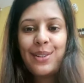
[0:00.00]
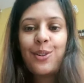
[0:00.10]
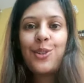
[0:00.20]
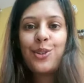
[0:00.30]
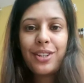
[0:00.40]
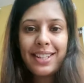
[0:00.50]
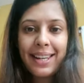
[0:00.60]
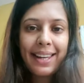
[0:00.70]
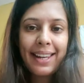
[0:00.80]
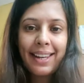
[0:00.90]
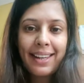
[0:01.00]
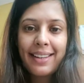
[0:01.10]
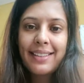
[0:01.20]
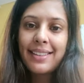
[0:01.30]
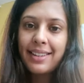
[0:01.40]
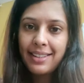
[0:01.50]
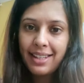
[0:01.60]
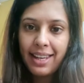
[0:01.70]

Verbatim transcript: So today is the